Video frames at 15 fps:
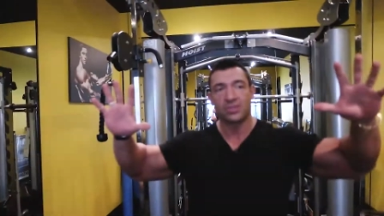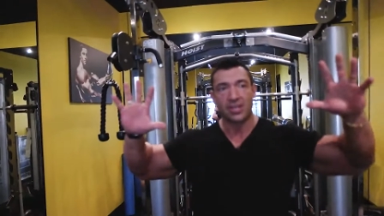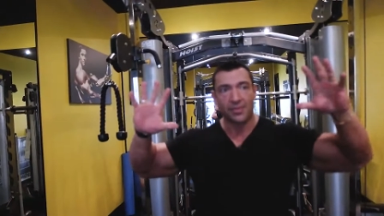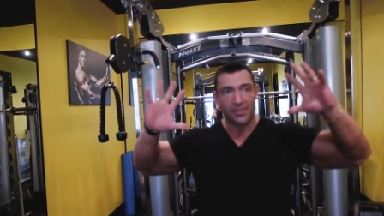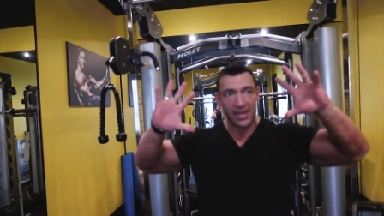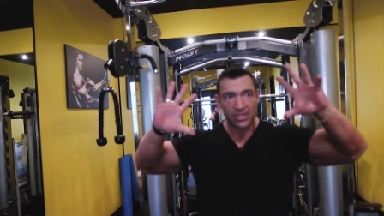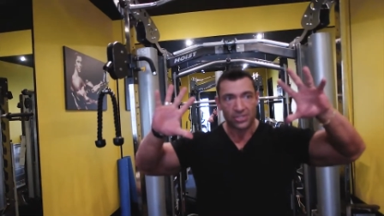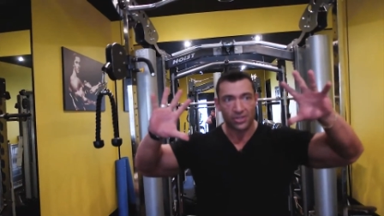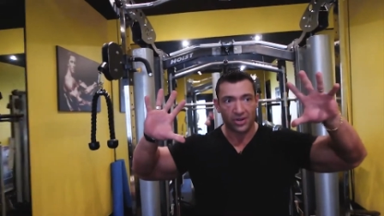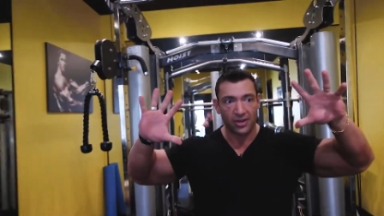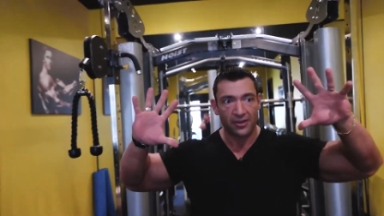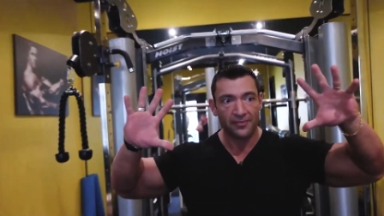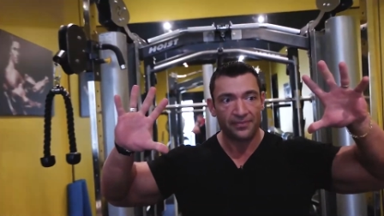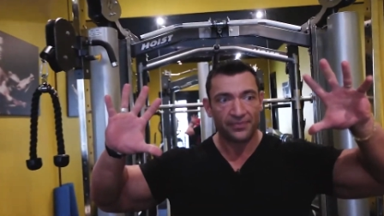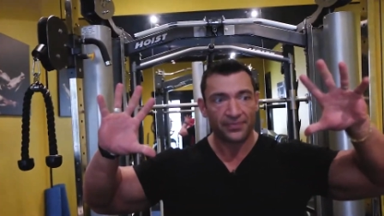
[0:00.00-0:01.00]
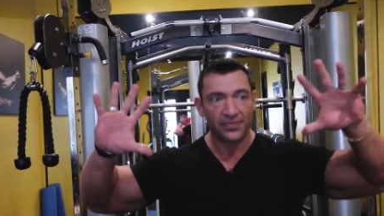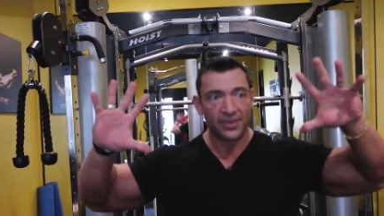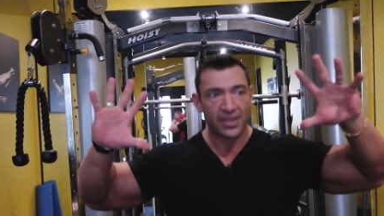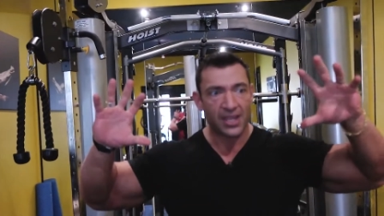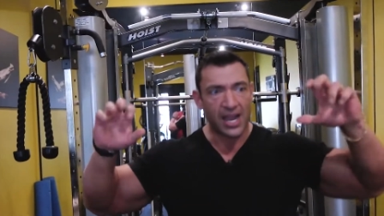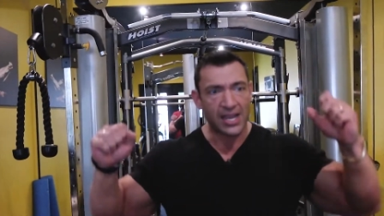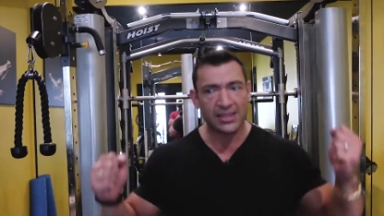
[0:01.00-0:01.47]
is I make sure,
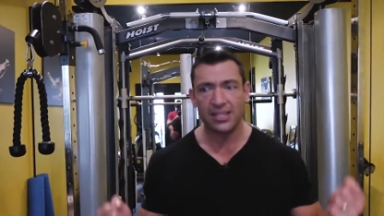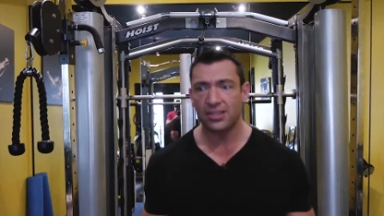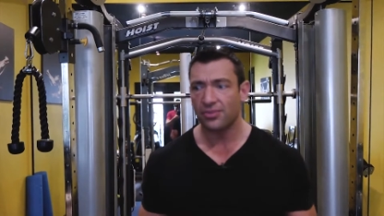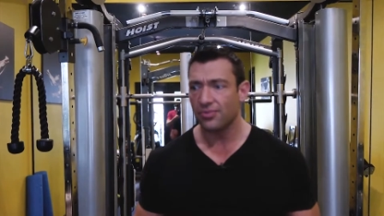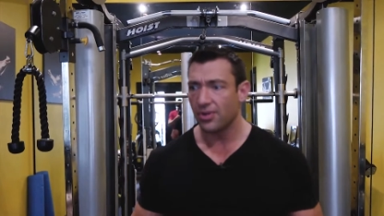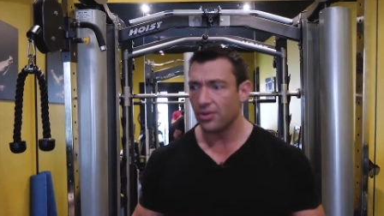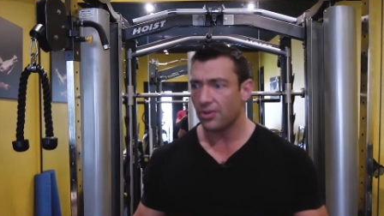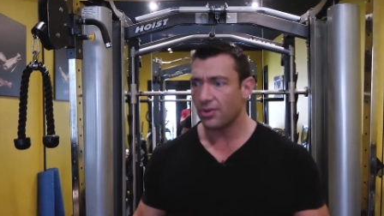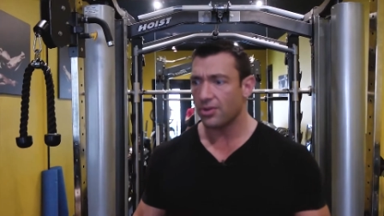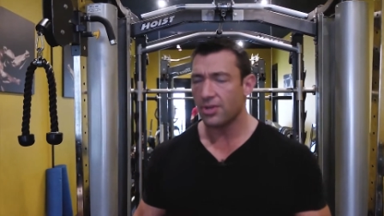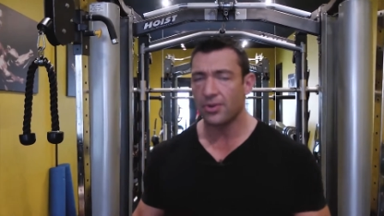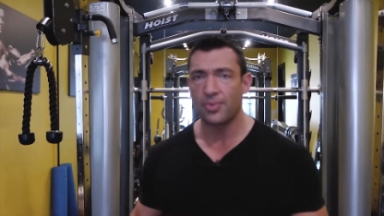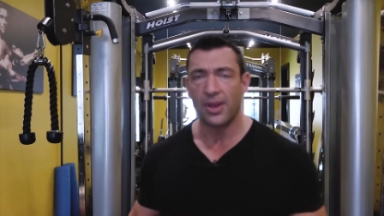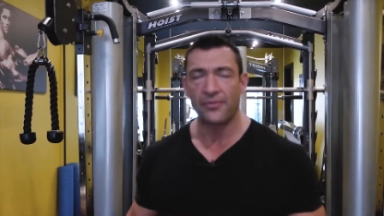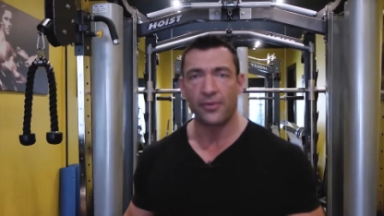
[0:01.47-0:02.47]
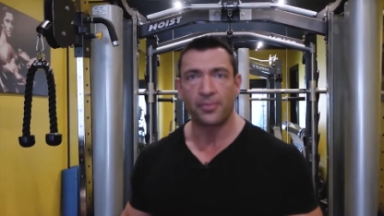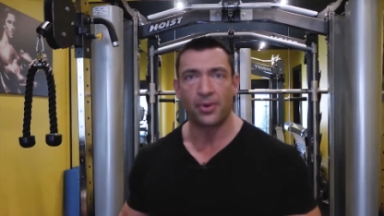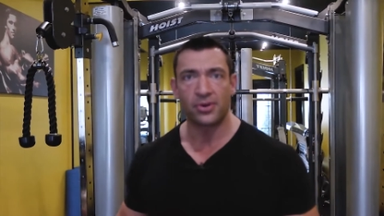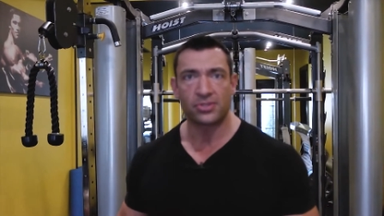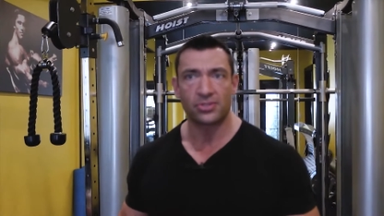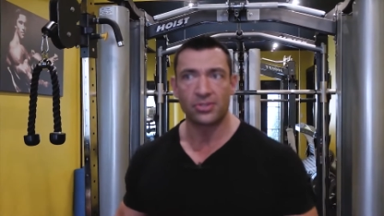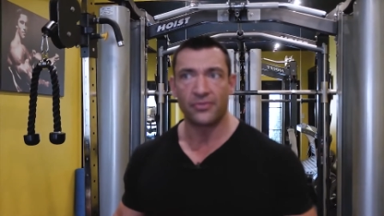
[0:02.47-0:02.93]
I think the real good way for
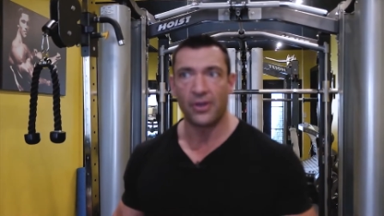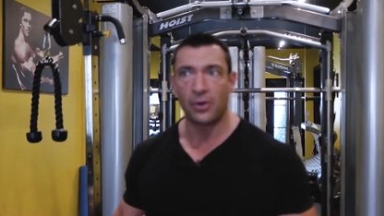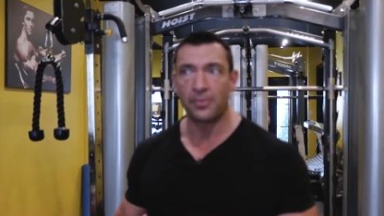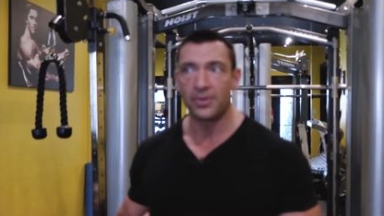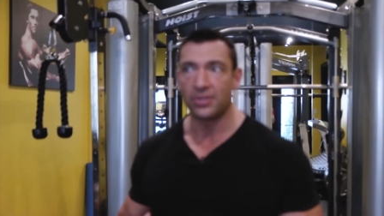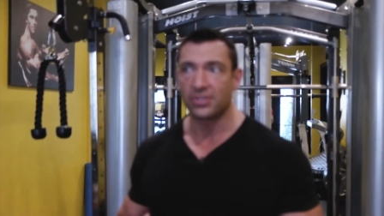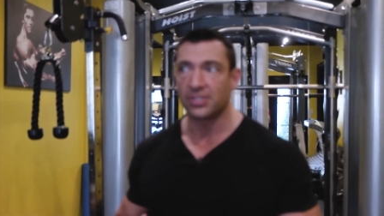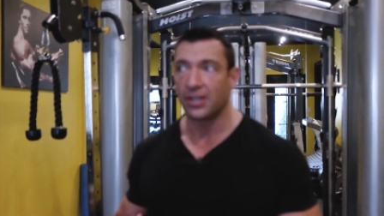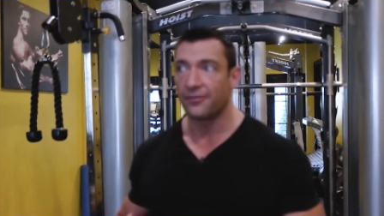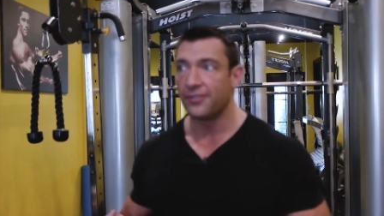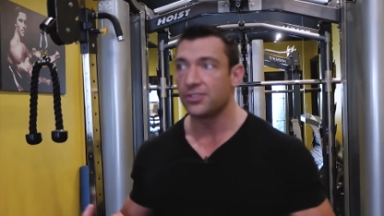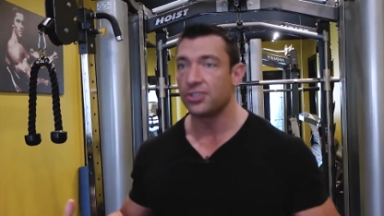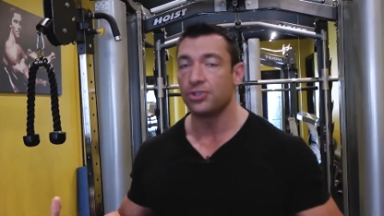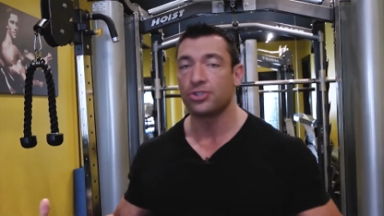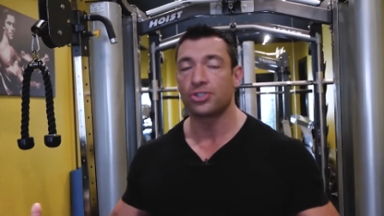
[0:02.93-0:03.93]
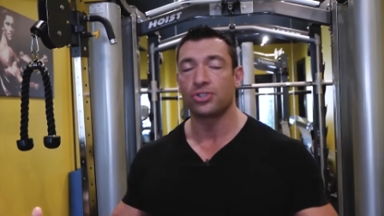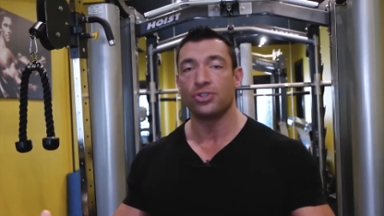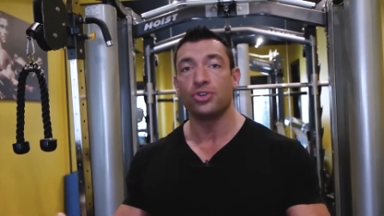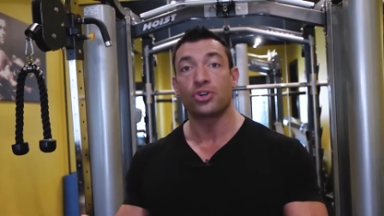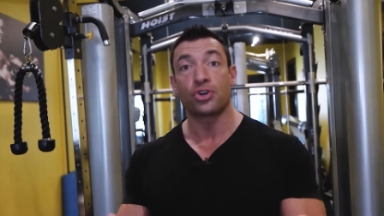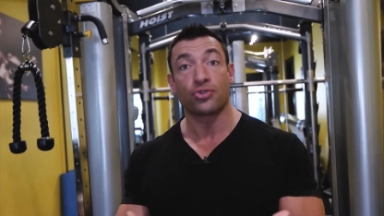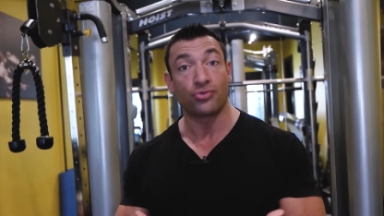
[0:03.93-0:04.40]
personal developing yourself is
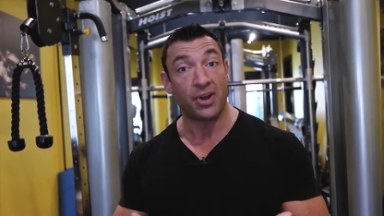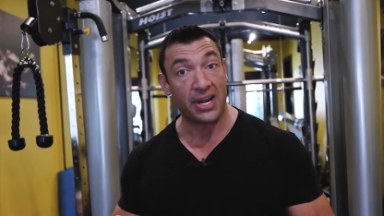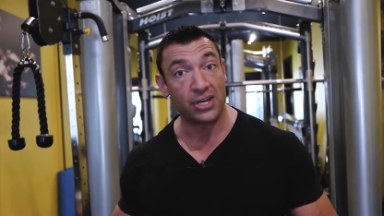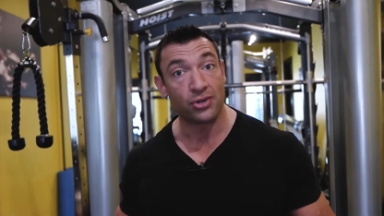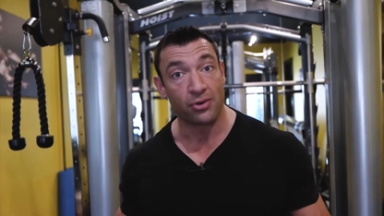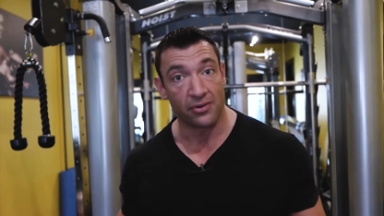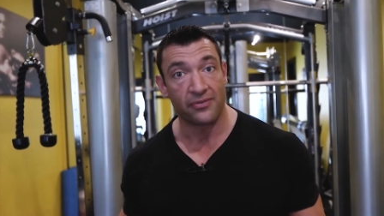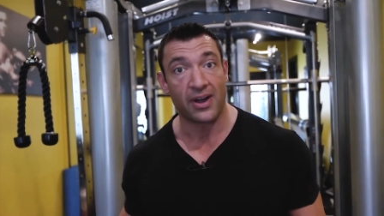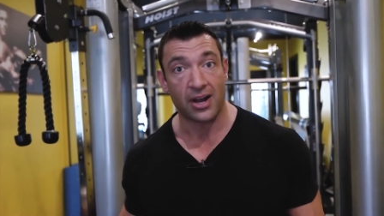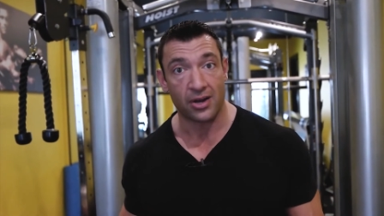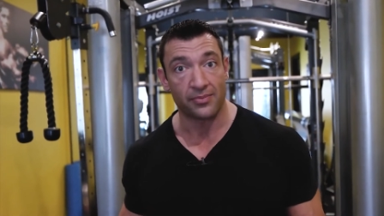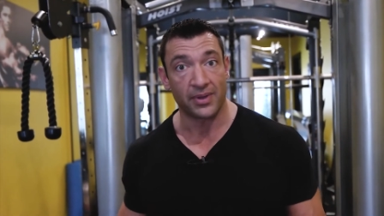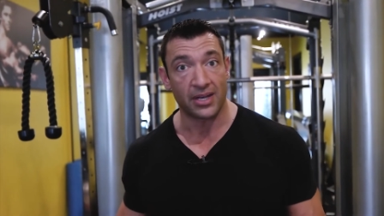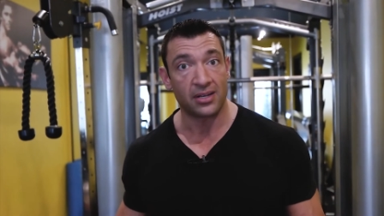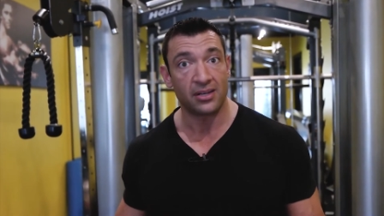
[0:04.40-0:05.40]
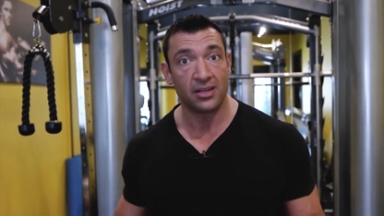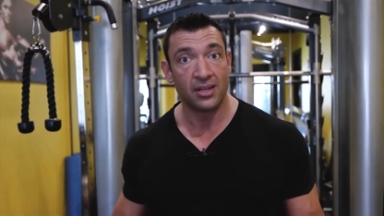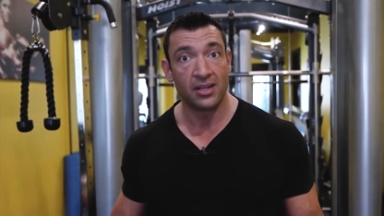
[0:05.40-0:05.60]
you create your environment.